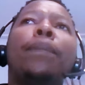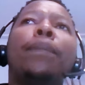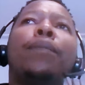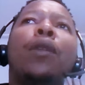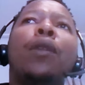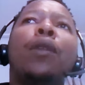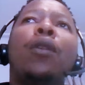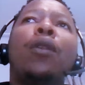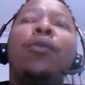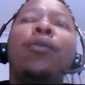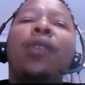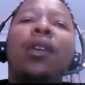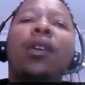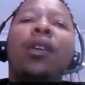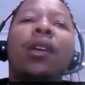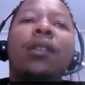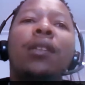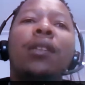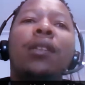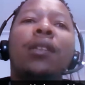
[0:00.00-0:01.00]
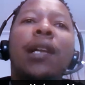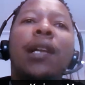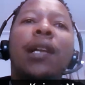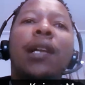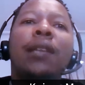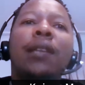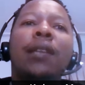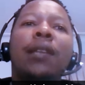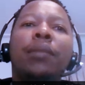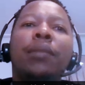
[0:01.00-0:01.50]
clothing gets like
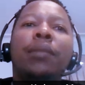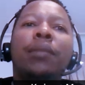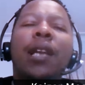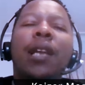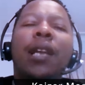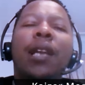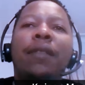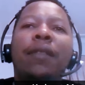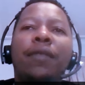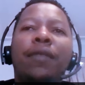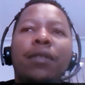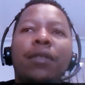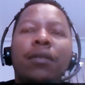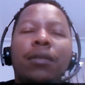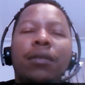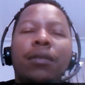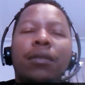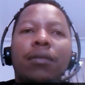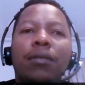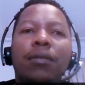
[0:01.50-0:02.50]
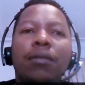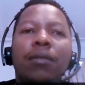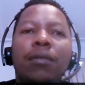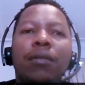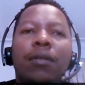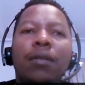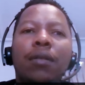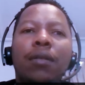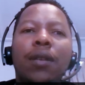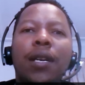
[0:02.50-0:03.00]
dumped in landfills, you
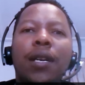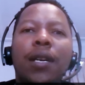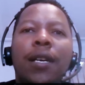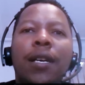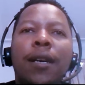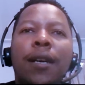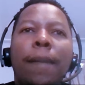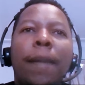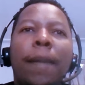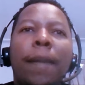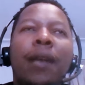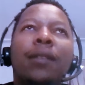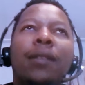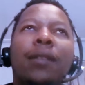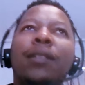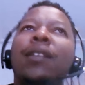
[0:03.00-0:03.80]
know, and